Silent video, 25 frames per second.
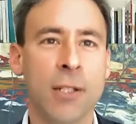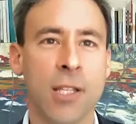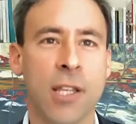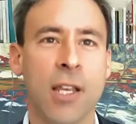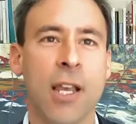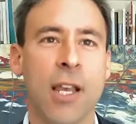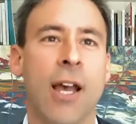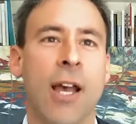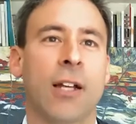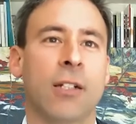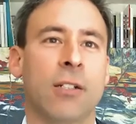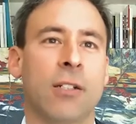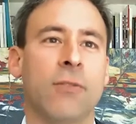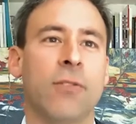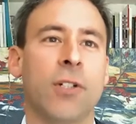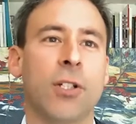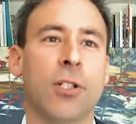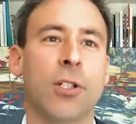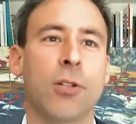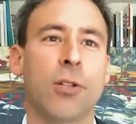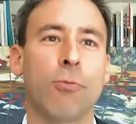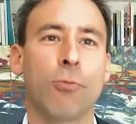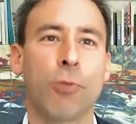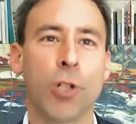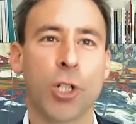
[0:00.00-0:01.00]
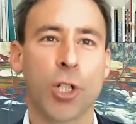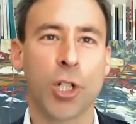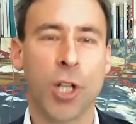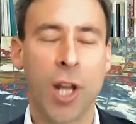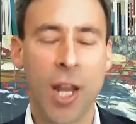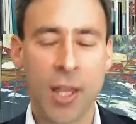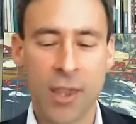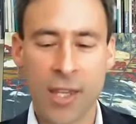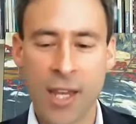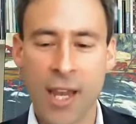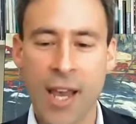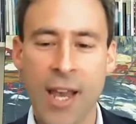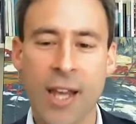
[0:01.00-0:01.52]
the activism,
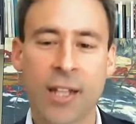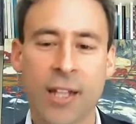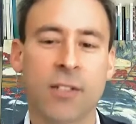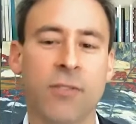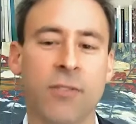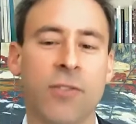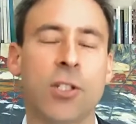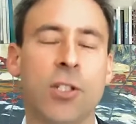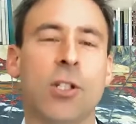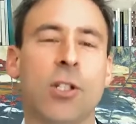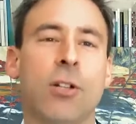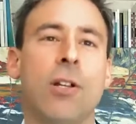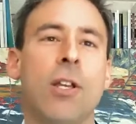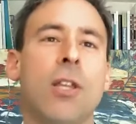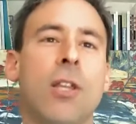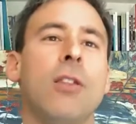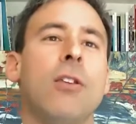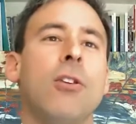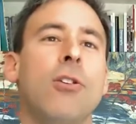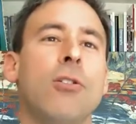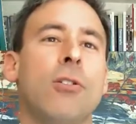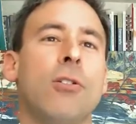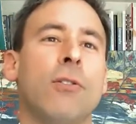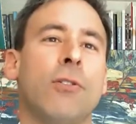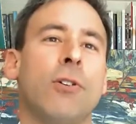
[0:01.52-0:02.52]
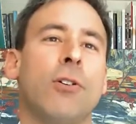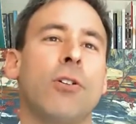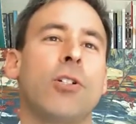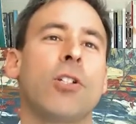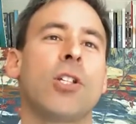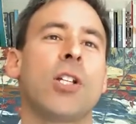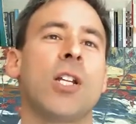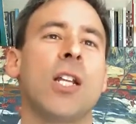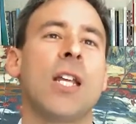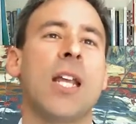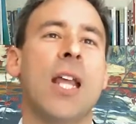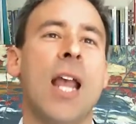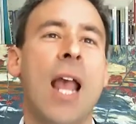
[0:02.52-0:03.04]
and the activists are in the
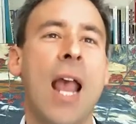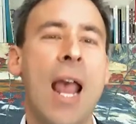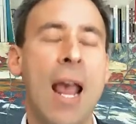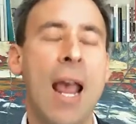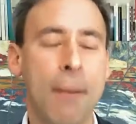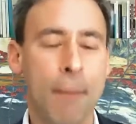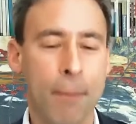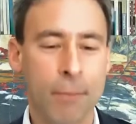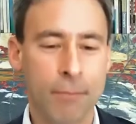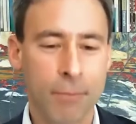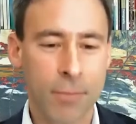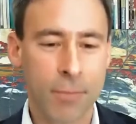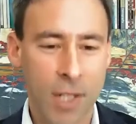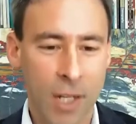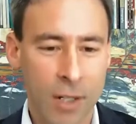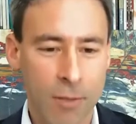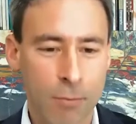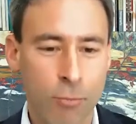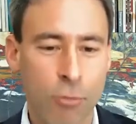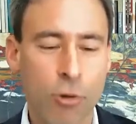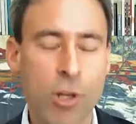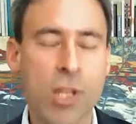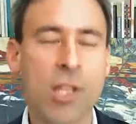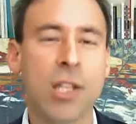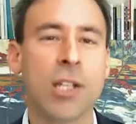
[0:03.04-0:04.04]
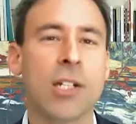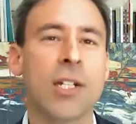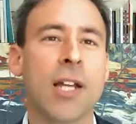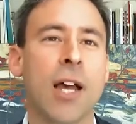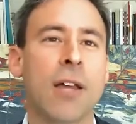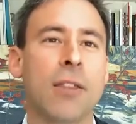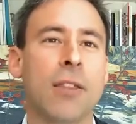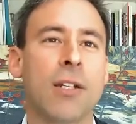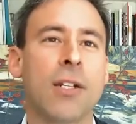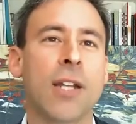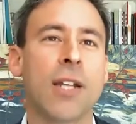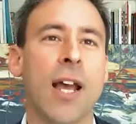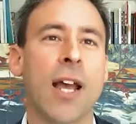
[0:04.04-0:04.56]
university kind of breathing down
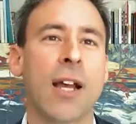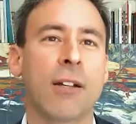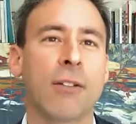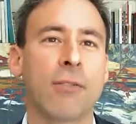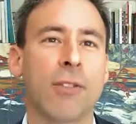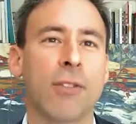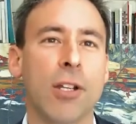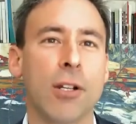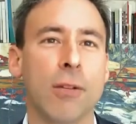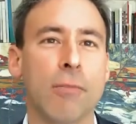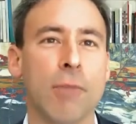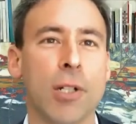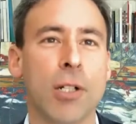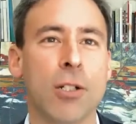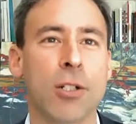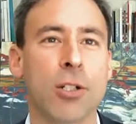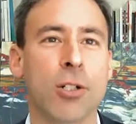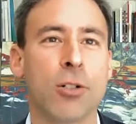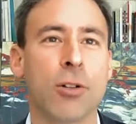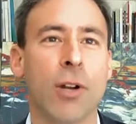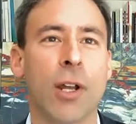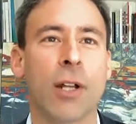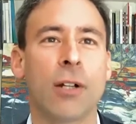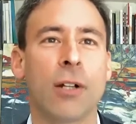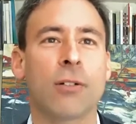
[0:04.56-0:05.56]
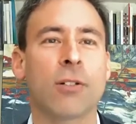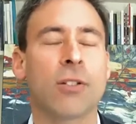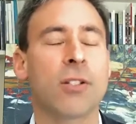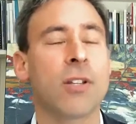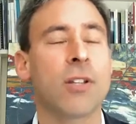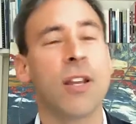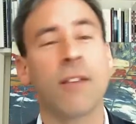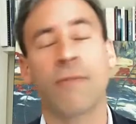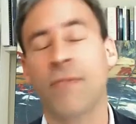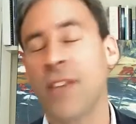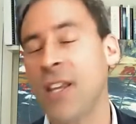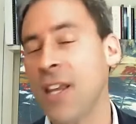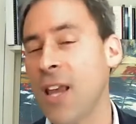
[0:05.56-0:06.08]
the neck of the administrators.
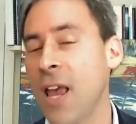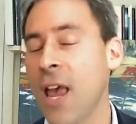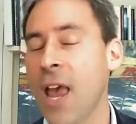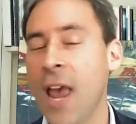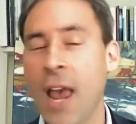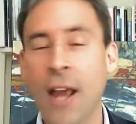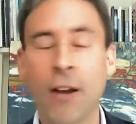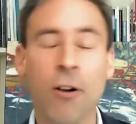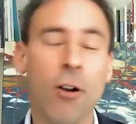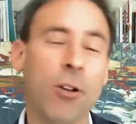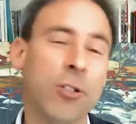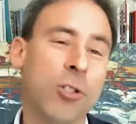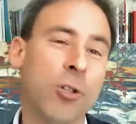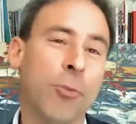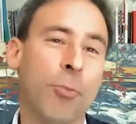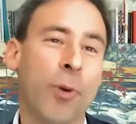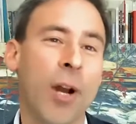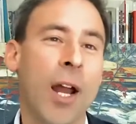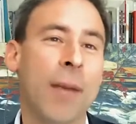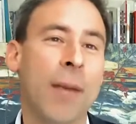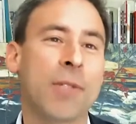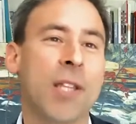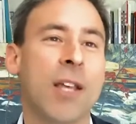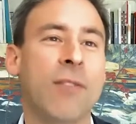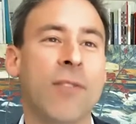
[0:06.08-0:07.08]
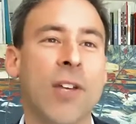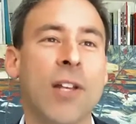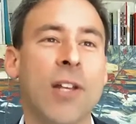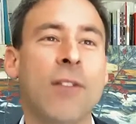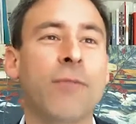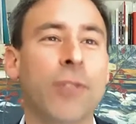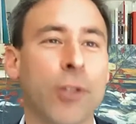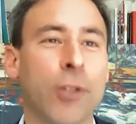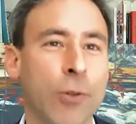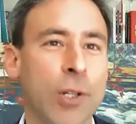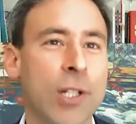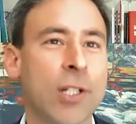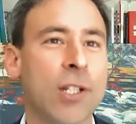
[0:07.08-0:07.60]
And also perhaps they've
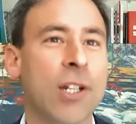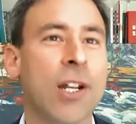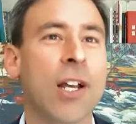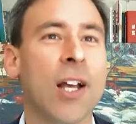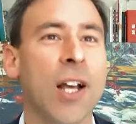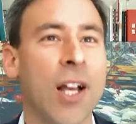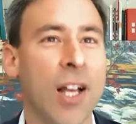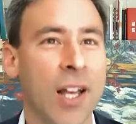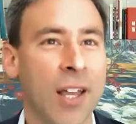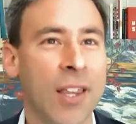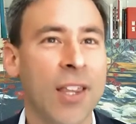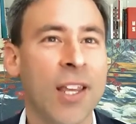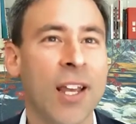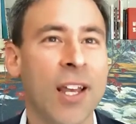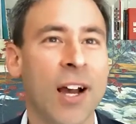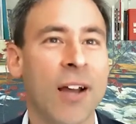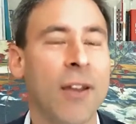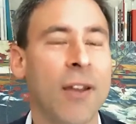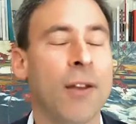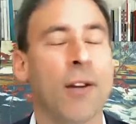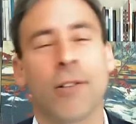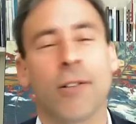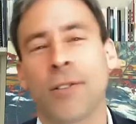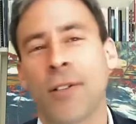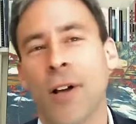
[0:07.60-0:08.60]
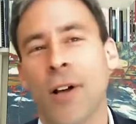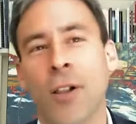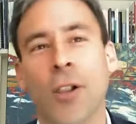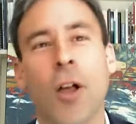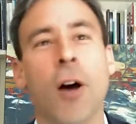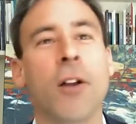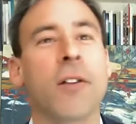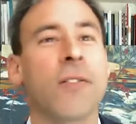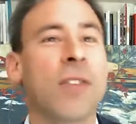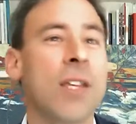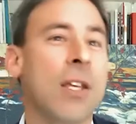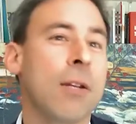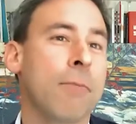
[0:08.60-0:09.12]
influenced a lot
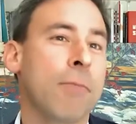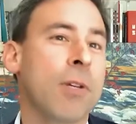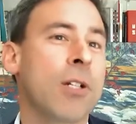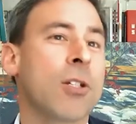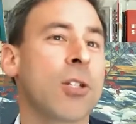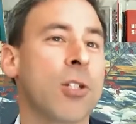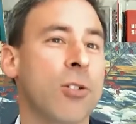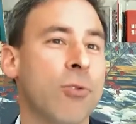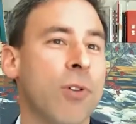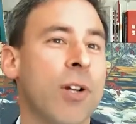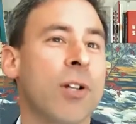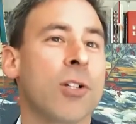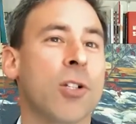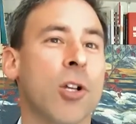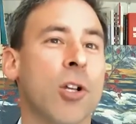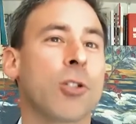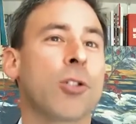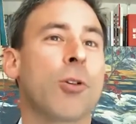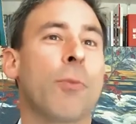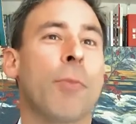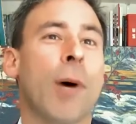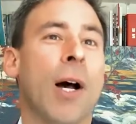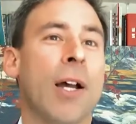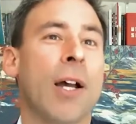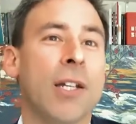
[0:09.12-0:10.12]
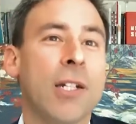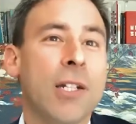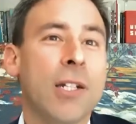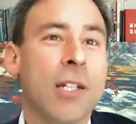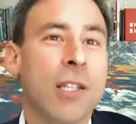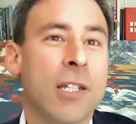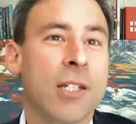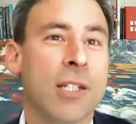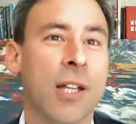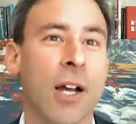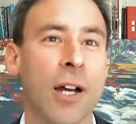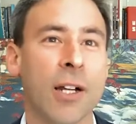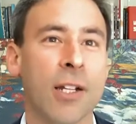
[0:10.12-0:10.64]
of the administrators also buy into
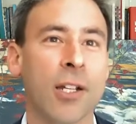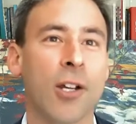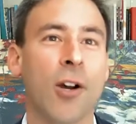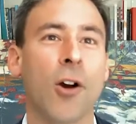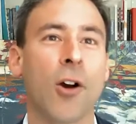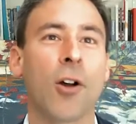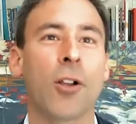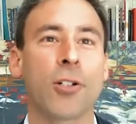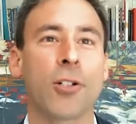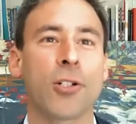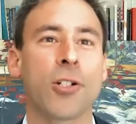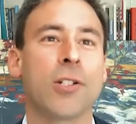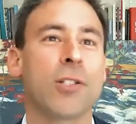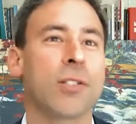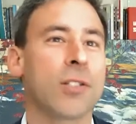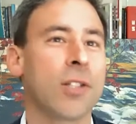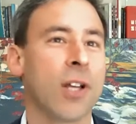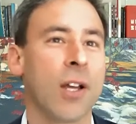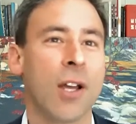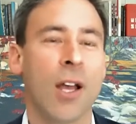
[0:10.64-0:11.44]
these ideologies